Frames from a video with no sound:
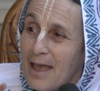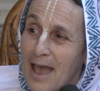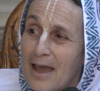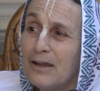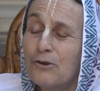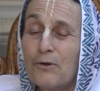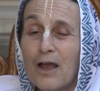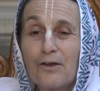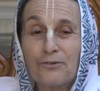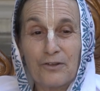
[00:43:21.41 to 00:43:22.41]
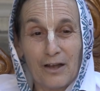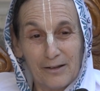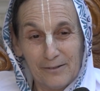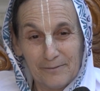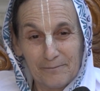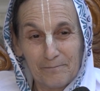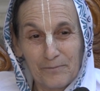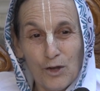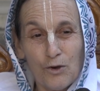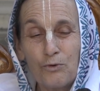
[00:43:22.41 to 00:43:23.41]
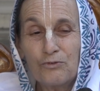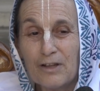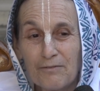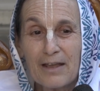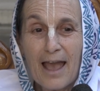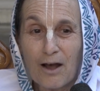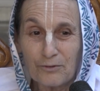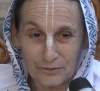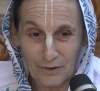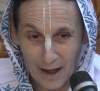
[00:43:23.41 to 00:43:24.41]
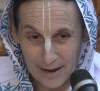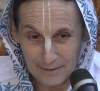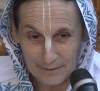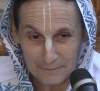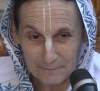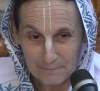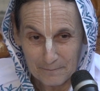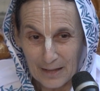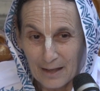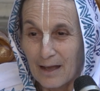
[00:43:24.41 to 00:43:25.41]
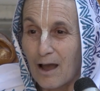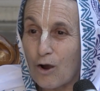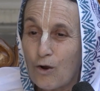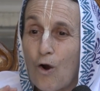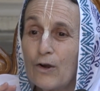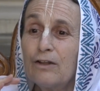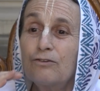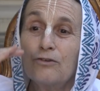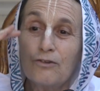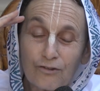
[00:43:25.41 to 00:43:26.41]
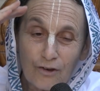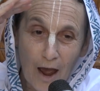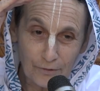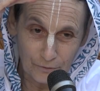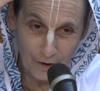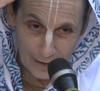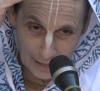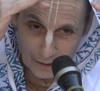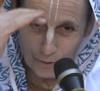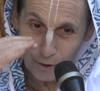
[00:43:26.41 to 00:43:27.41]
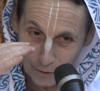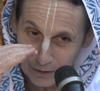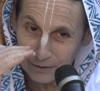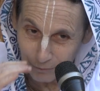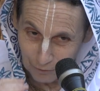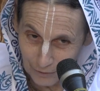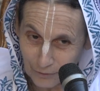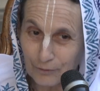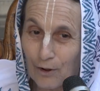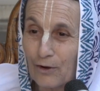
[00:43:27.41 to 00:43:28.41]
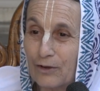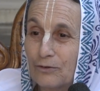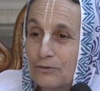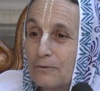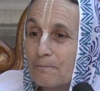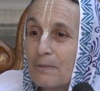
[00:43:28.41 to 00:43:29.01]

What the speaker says: any grihastha who's living outside, according to the Shastra, and he quoted different slokas,